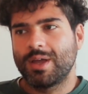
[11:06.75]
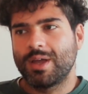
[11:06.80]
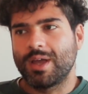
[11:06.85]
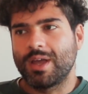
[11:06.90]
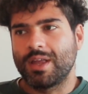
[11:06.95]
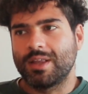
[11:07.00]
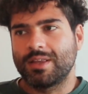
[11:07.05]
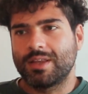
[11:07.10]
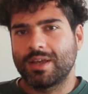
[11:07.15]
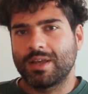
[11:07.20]

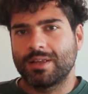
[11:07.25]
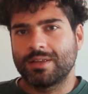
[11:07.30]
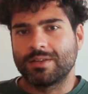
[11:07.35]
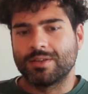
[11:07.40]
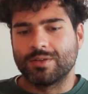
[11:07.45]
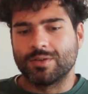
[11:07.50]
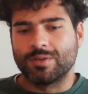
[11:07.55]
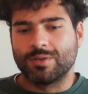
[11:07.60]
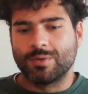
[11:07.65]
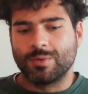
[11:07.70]
And
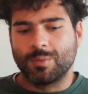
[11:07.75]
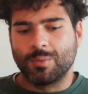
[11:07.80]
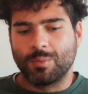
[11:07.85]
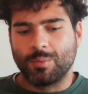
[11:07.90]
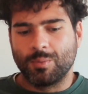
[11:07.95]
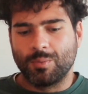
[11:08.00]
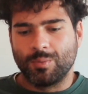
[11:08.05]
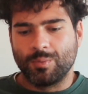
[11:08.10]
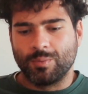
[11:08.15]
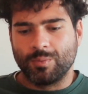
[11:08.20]
then
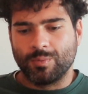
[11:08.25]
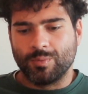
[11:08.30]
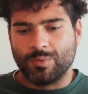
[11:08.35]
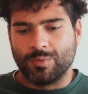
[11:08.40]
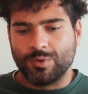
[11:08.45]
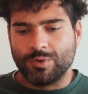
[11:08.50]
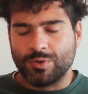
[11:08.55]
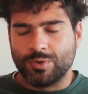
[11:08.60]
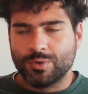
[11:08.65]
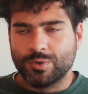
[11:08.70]

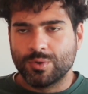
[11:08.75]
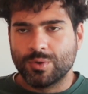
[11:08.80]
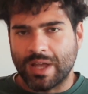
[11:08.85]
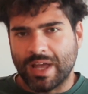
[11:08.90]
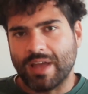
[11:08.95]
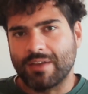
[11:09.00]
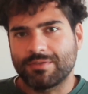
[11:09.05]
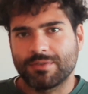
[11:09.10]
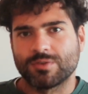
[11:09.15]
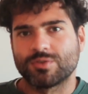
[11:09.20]
you
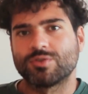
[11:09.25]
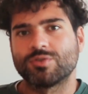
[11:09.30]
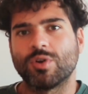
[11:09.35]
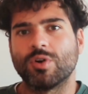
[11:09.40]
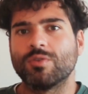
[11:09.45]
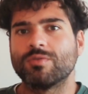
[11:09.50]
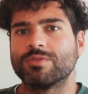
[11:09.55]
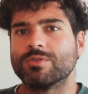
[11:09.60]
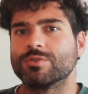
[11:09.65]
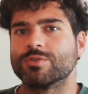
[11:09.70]
have to
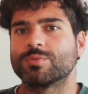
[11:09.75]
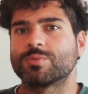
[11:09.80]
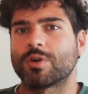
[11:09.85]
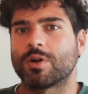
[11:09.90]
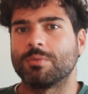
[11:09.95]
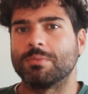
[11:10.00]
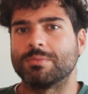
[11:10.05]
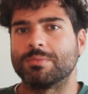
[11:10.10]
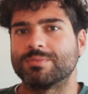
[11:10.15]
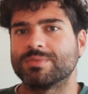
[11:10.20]
solve those
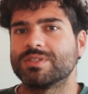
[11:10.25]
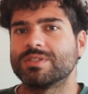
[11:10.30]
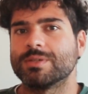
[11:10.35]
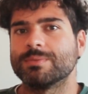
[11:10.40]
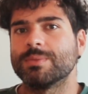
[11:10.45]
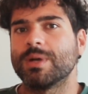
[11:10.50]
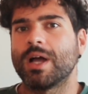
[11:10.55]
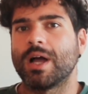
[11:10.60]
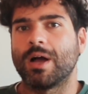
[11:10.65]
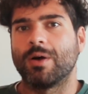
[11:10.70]
problems
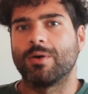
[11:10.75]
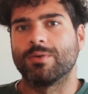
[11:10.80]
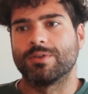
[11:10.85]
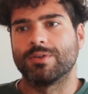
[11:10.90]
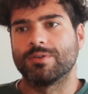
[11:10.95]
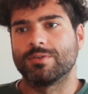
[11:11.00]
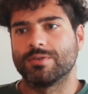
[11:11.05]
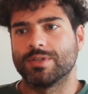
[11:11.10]
somehow, you know,